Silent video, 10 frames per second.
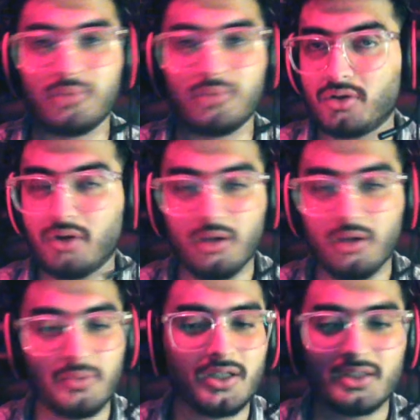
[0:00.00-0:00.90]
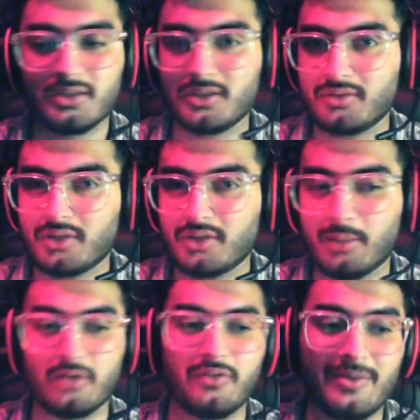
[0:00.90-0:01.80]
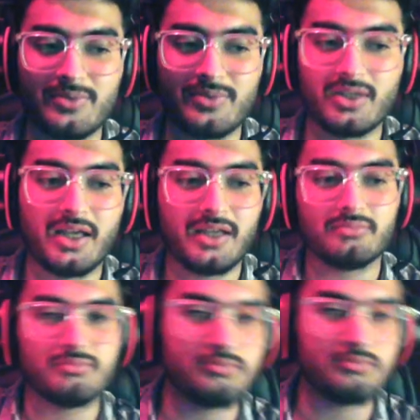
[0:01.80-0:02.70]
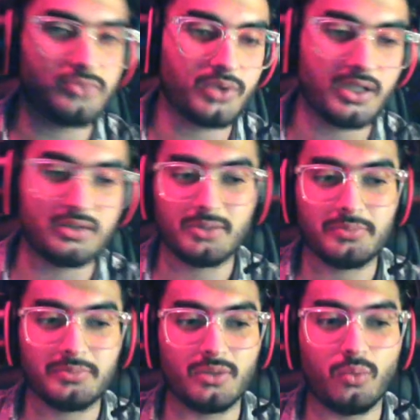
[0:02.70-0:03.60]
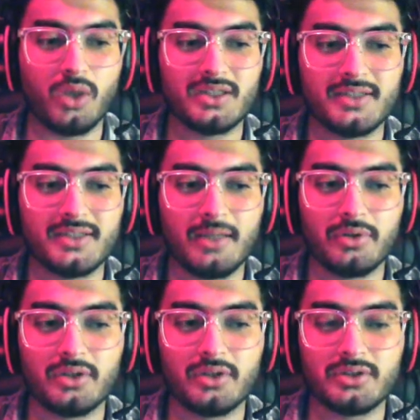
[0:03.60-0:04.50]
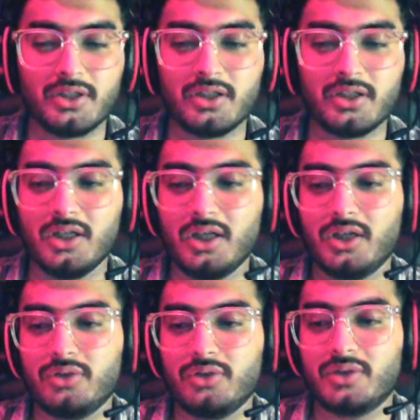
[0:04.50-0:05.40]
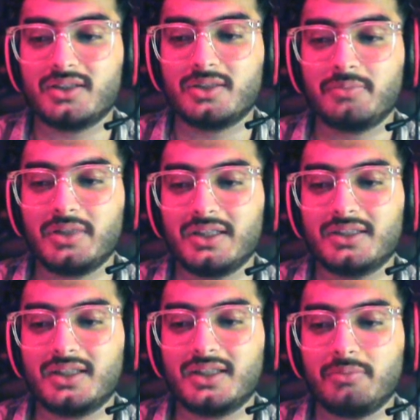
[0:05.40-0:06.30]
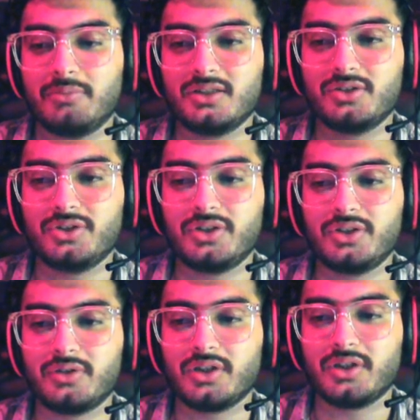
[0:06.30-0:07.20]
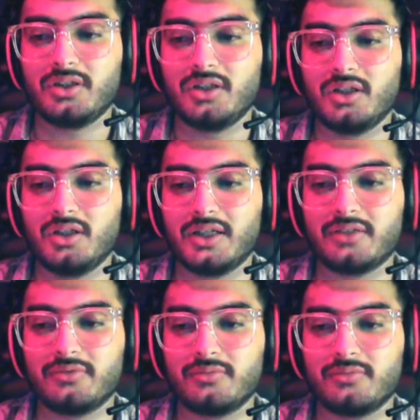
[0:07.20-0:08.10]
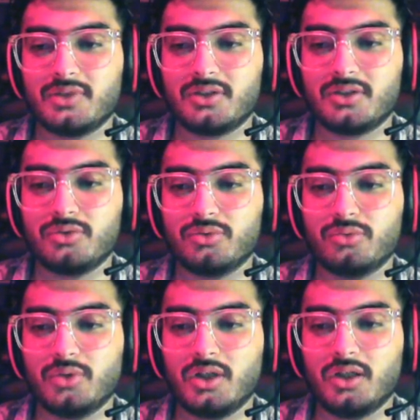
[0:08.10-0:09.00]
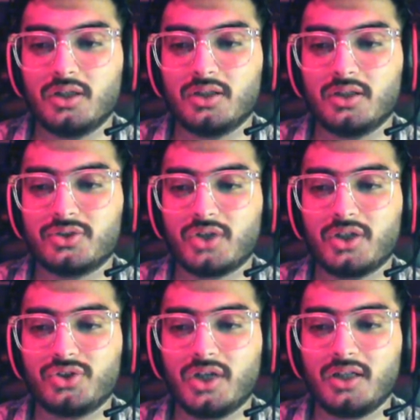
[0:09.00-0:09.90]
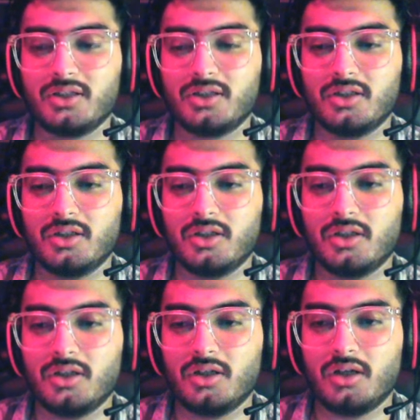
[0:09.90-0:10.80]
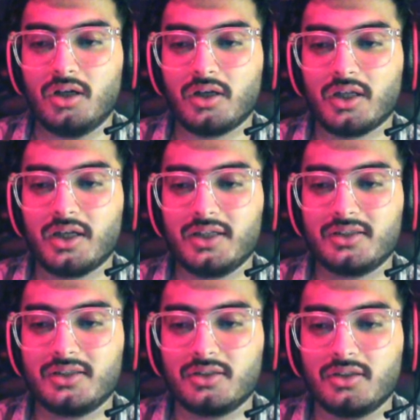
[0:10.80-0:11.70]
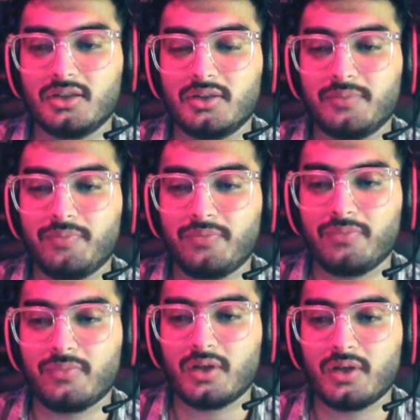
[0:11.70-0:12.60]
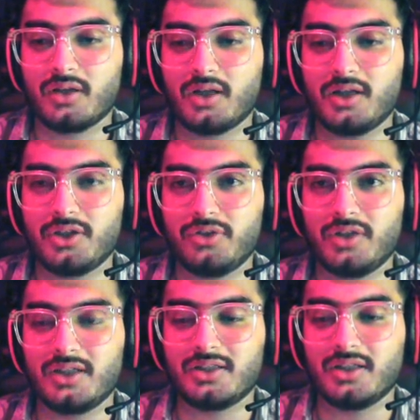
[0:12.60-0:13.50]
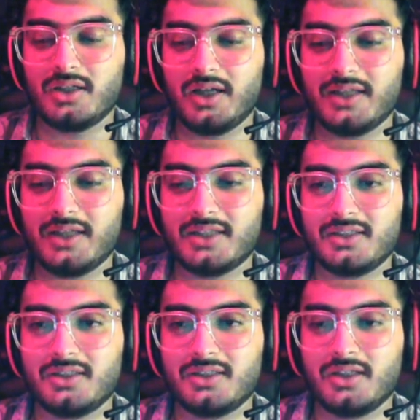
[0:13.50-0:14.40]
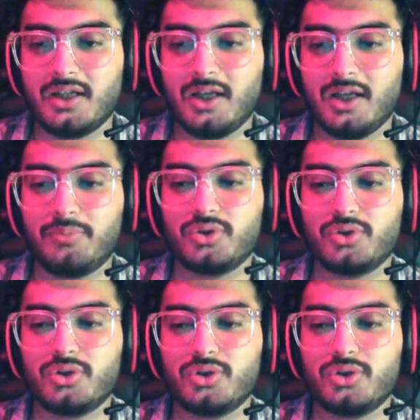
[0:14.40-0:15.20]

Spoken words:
book a call with us, come on our website. You can simply WhatsApp us here, you can simply send a message here. Okay, like just do start chat. Okay guys, continue as guest and put your